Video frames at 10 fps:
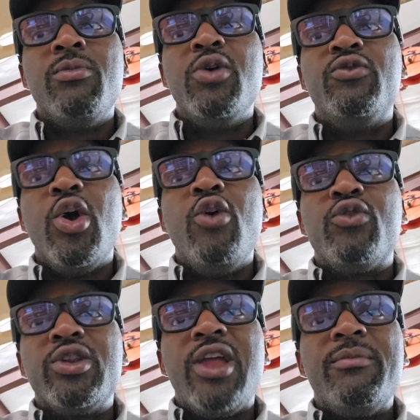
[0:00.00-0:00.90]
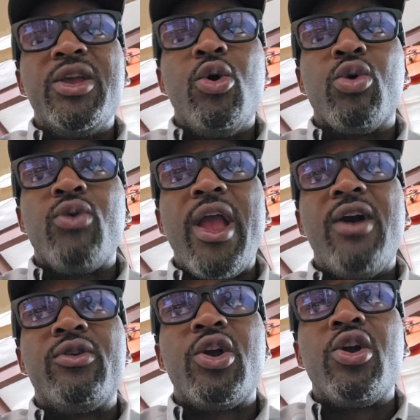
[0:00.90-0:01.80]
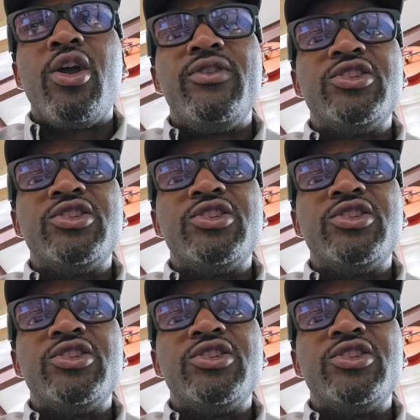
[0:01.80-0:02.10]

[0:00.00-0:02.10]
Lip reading: moved over and let me go around her,